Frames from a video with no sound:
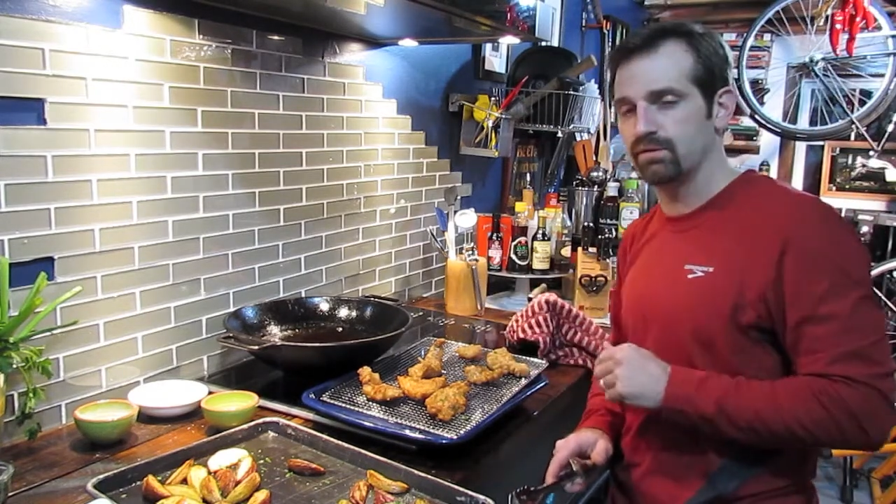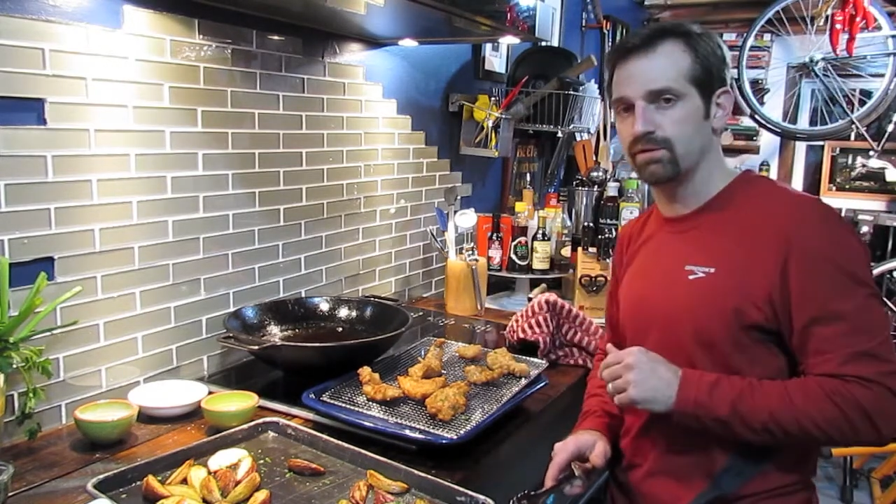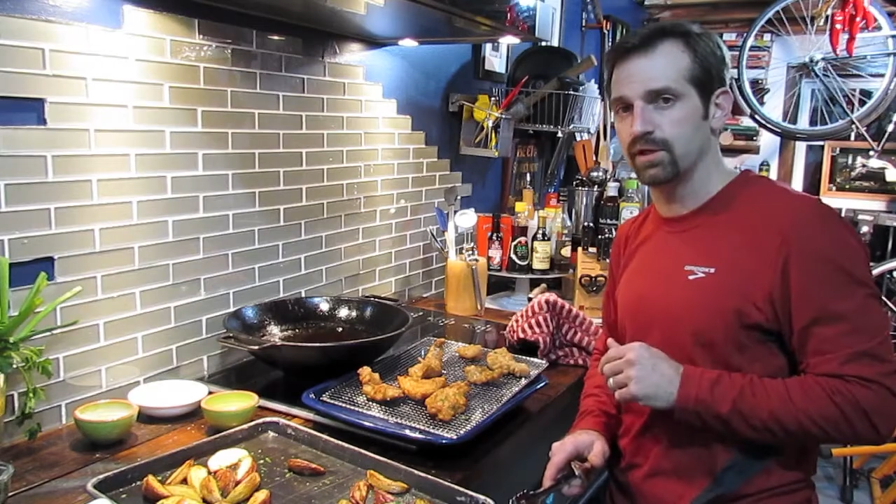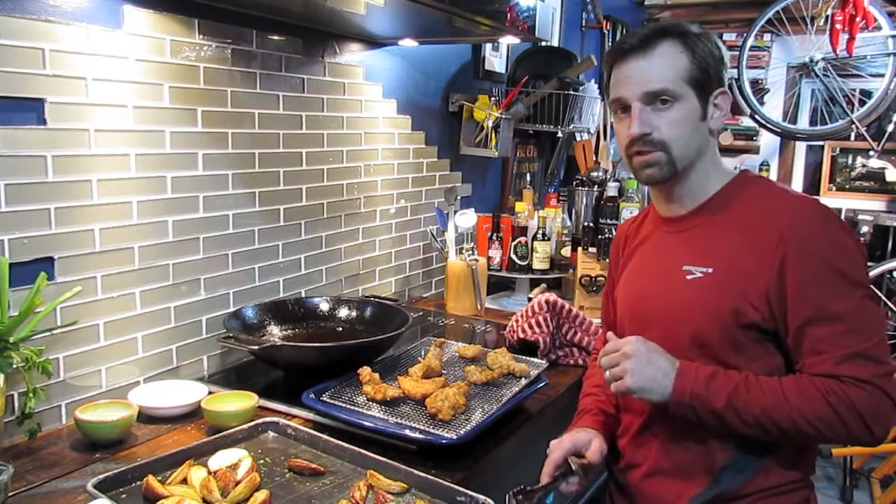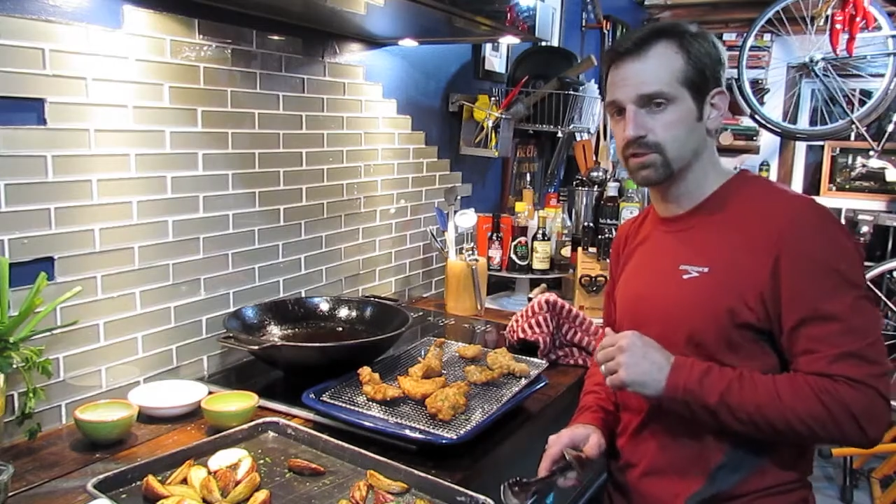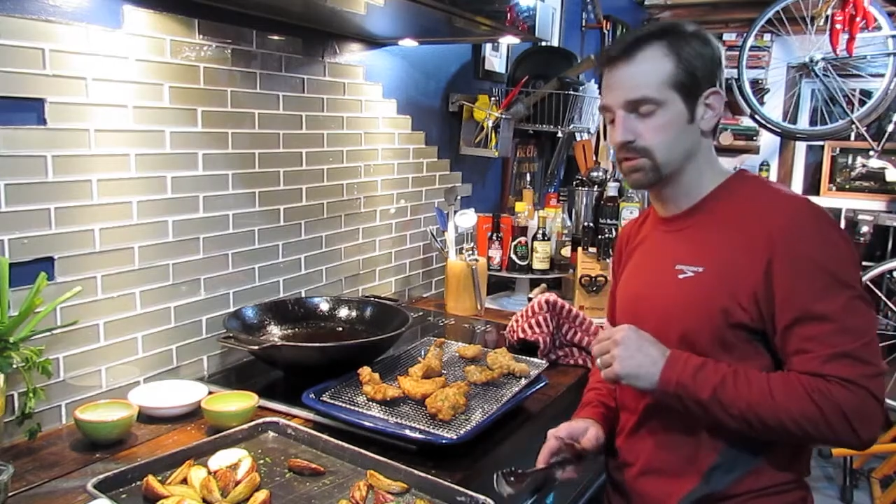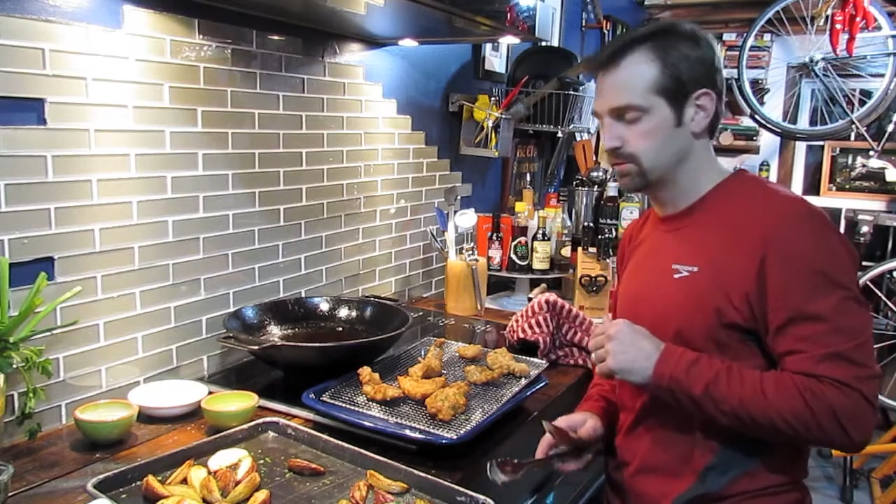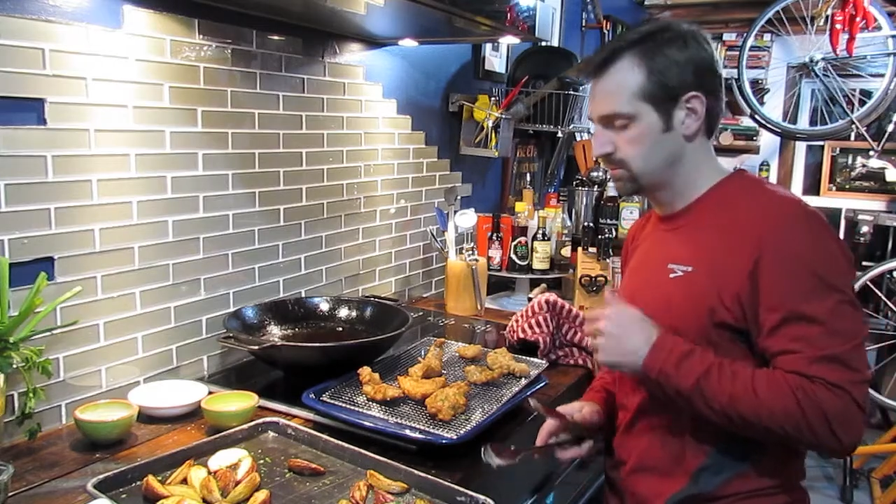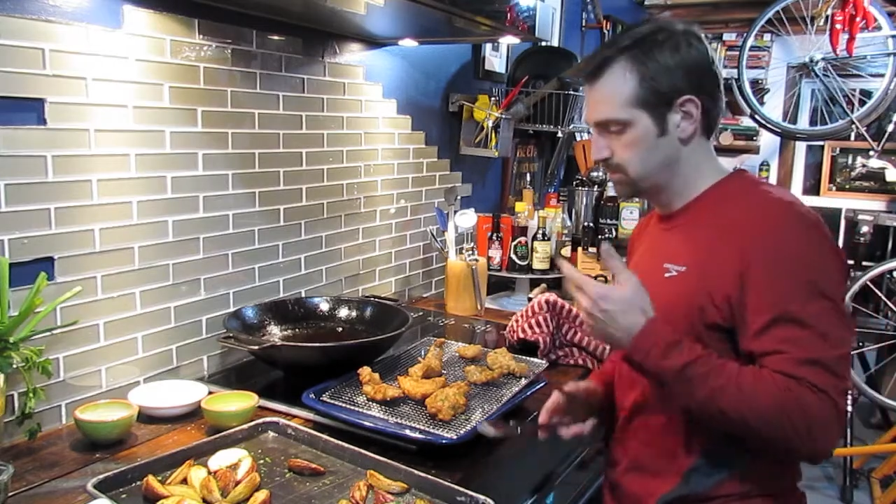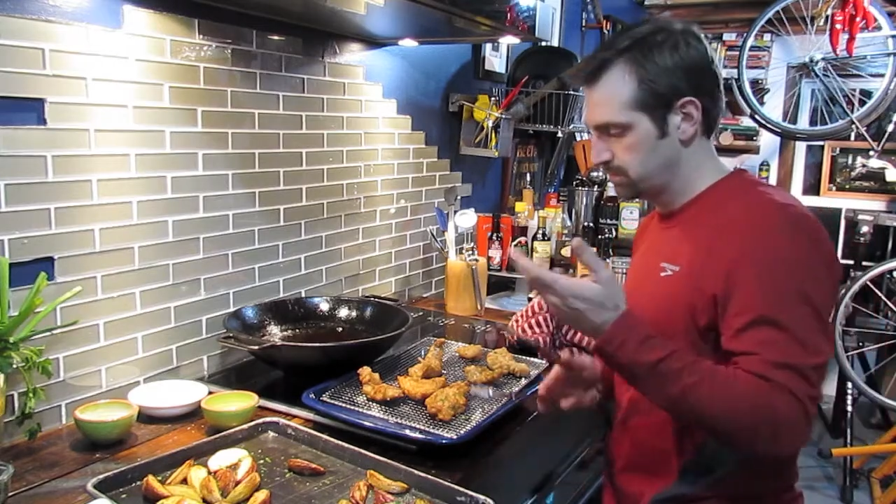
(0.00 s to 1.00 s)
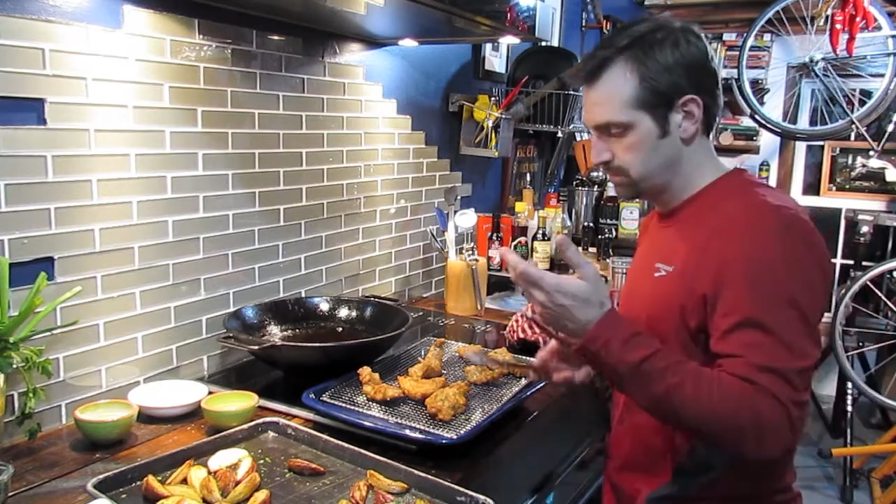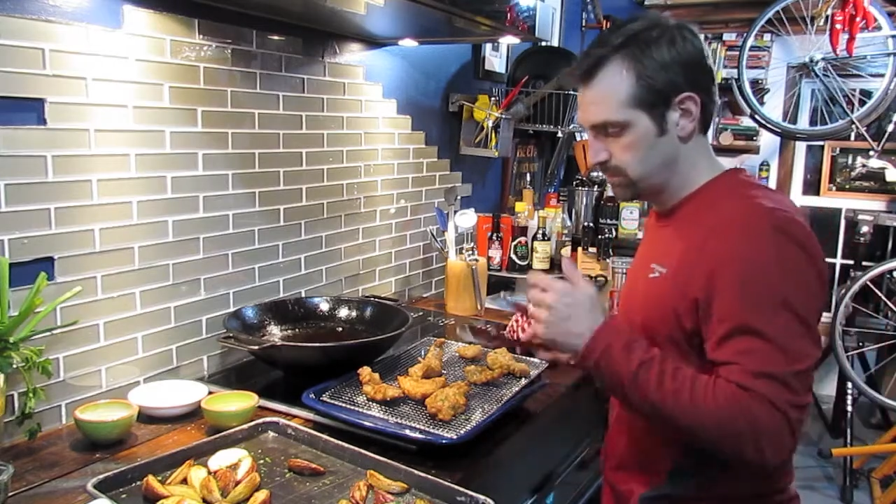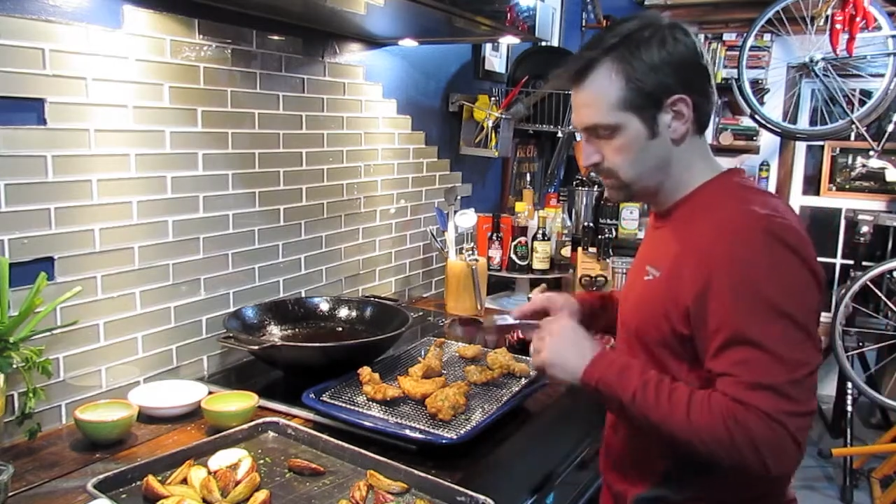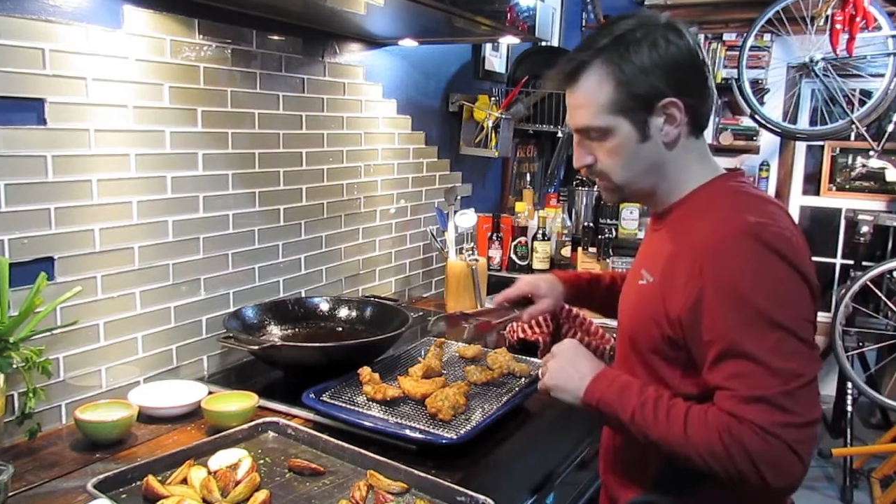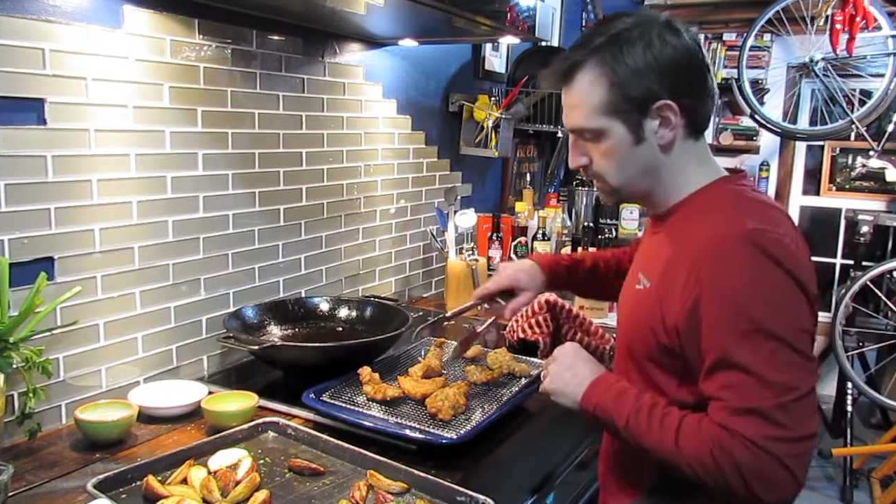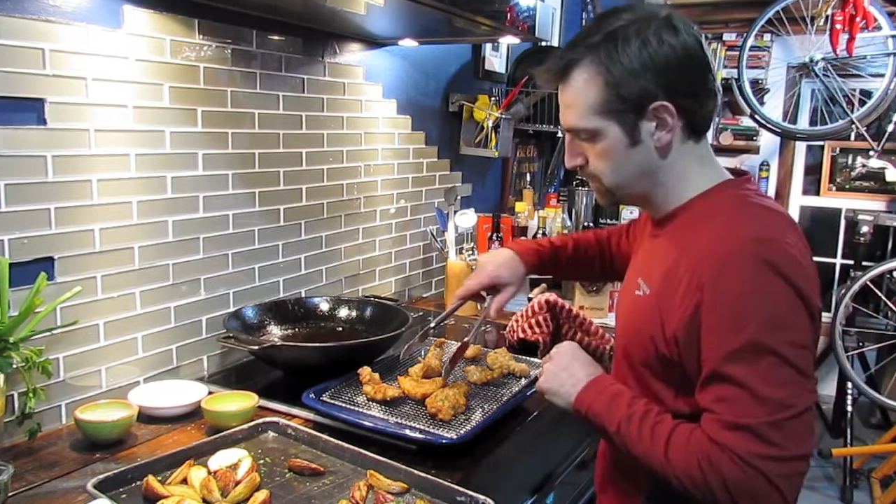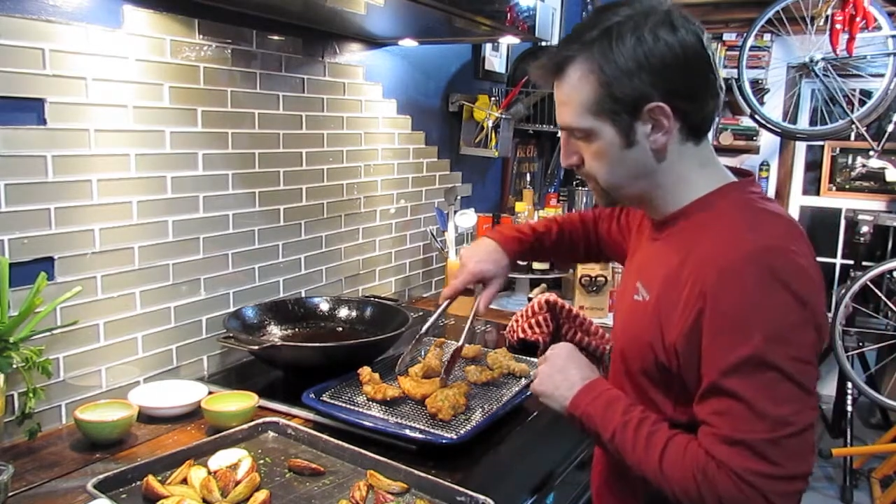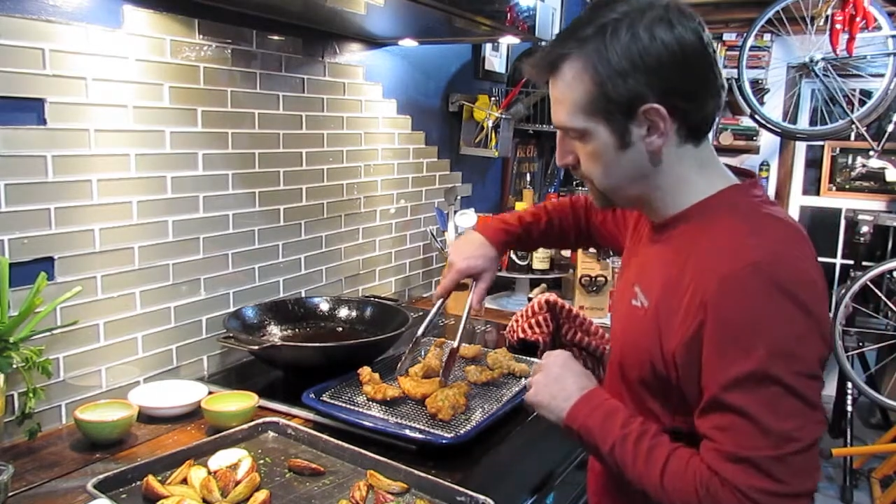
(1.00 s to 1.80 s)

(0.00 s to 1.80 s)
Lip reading: the fish. Let's